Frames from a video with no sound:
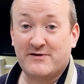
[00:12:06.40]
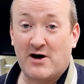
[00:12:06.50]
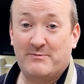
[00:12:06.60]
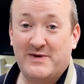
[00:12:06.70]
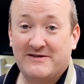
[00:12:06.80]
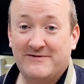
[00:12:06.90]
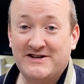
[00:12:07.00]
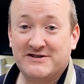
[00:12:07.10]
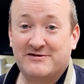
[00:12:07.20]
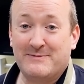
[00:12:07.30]
I've got a big
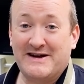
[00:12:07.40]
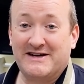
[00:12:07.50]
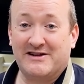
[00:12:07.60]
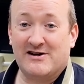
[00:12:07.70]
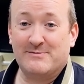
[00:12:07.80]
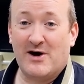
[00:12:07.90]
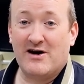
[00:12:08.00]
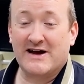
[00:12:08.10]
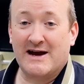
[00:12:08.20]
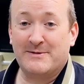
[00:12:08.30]
vision for Mend It Like
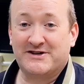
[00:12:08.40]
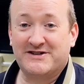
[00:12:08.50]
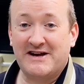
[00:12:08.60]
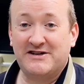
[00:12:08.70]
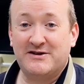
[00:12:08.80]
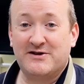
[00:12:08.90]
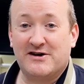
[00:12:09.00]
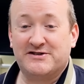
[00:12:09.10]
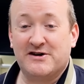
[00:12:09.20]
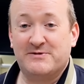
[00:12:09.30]
Mark, and I'm extending you
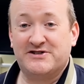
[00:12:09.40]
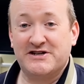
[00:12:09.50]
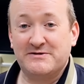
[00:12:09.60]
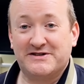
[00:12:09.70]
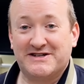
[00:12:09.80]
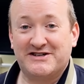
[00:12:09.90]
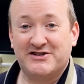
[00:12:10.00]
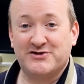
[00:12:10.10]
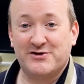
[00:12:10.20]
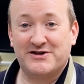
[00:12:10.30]
guys an opportunity
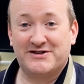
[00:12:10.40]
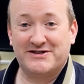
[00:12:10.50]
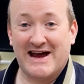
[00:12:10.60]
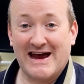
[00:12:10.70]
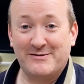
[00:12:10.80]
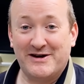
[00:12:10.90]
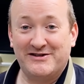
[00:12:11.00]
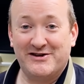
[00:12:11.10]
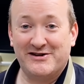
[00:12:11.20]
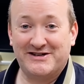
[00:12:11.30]
to join us now
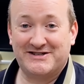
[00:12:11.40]
in the early